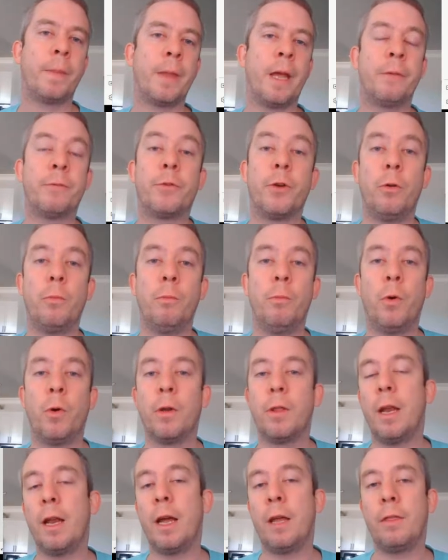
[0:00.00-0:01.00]
I've grown more
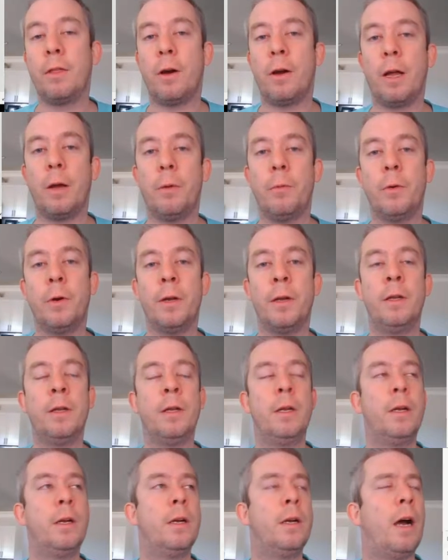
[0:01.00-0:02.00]
than I thought I would.
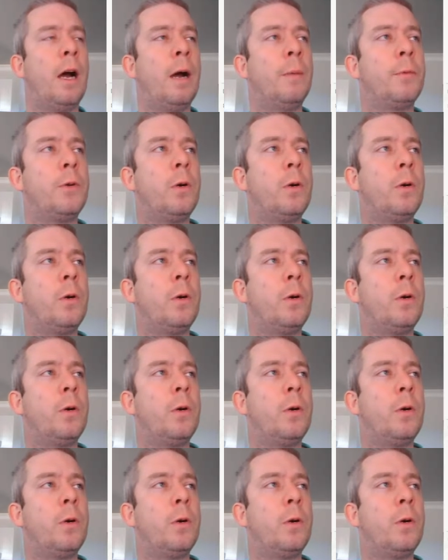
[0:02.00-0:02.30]
I'm